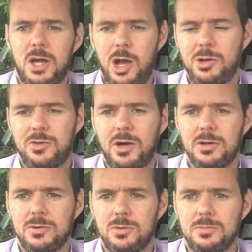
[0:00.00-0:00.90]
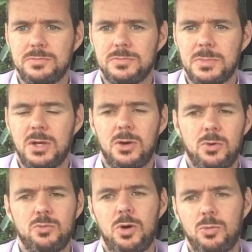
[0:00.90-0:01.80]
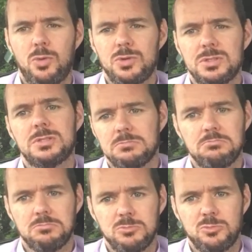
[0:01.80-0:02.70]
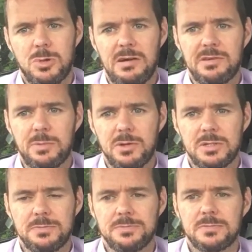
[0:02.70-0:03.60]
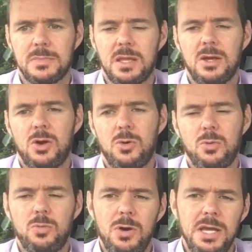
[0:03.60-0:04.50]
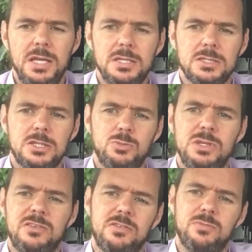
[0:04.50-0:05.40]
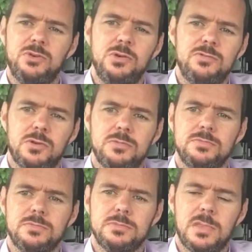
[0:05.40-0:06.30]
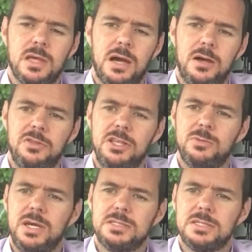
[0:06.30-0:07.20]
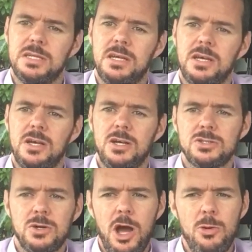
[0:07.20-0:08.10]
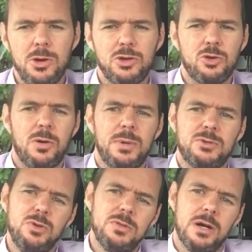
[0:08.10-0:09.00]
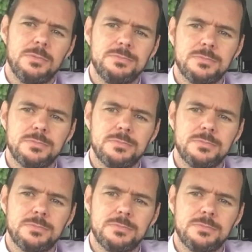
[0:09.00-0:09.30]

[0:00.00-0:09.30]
How did that go? What was whatever about it? What areas could we have improved on? And then you might say, so how are we going to go about doing that?